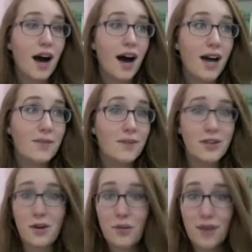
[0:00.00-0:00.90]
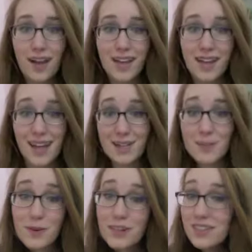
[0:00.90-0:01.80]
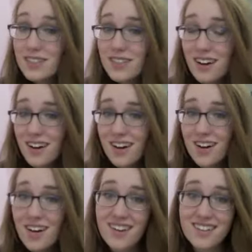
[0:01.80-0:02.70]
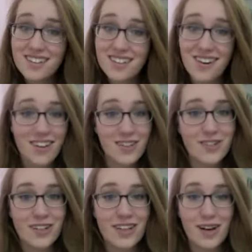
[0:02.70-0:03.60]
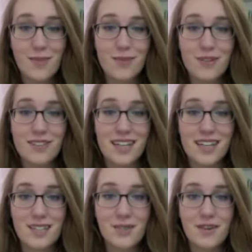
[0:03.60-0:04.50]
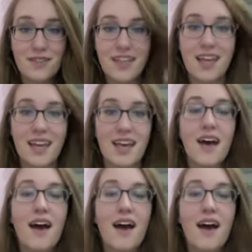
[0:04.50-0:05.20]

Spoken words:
I'm in no way an expert on art history and art books, that sort of thing,